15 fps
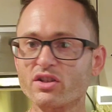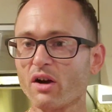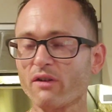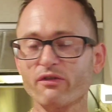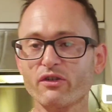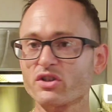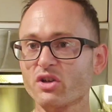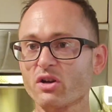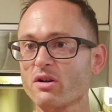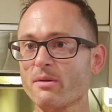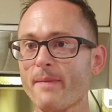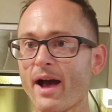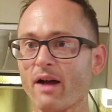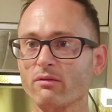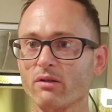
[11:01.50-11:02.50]
yourself for a certain
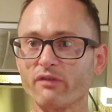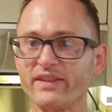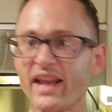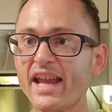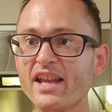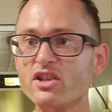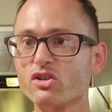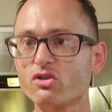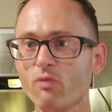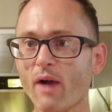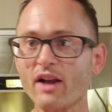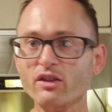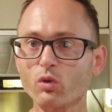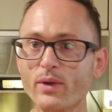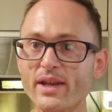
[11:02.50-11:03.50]
amount of days
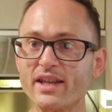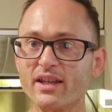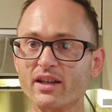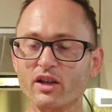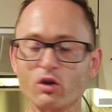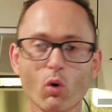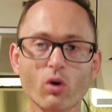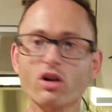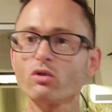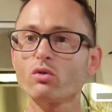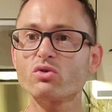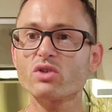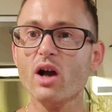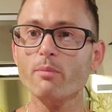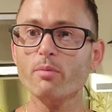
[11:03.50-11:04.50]
throughout the week in order to
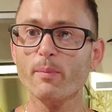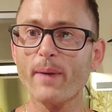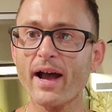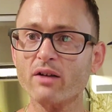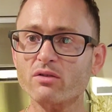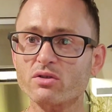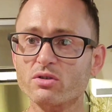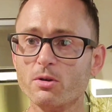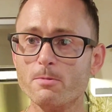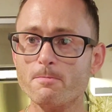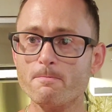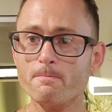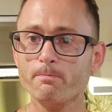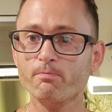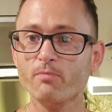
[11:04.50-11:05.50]
lose a couple pounds.
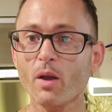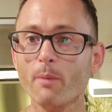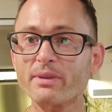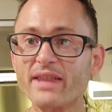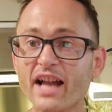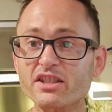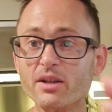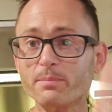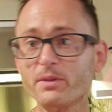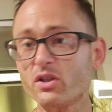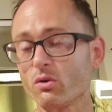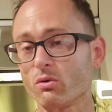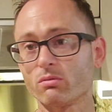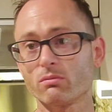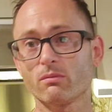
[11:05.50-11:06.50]
But that's up to
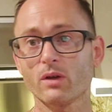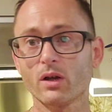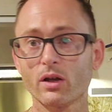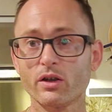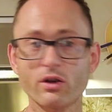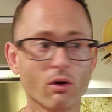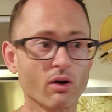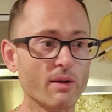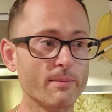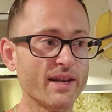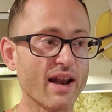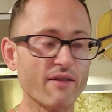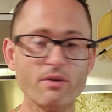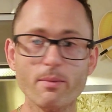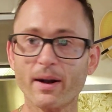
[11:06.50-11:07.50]
you. You know what I
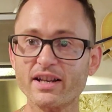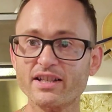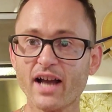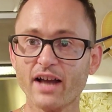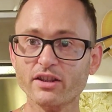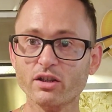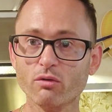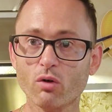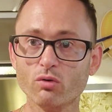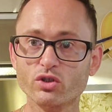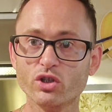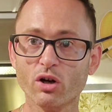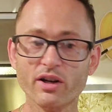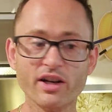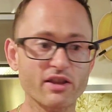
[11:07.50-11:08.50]
mean? Everybody's got their own
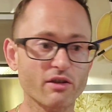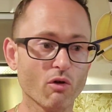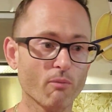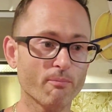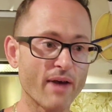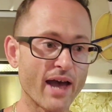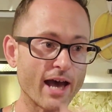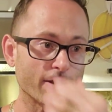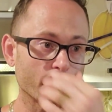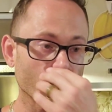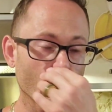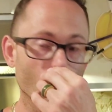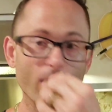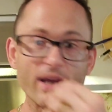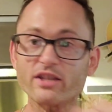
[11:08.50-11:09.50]
journey, their own path,
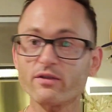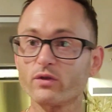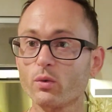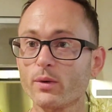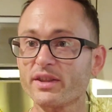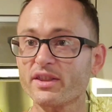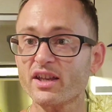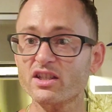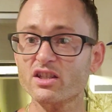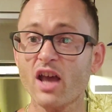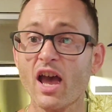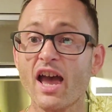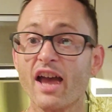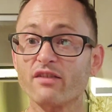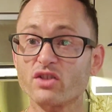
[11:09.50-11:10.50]
their own ways of doing things.
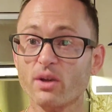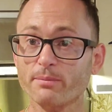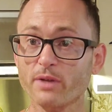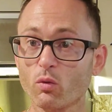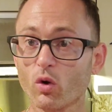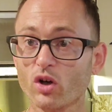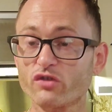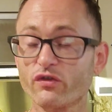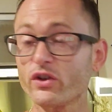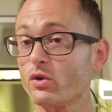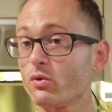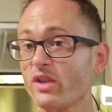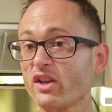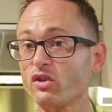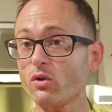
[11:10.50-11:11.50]
If something works for
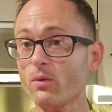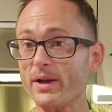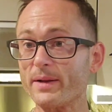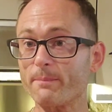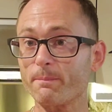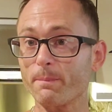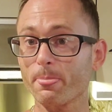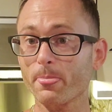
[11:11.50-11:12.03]
you, then do it.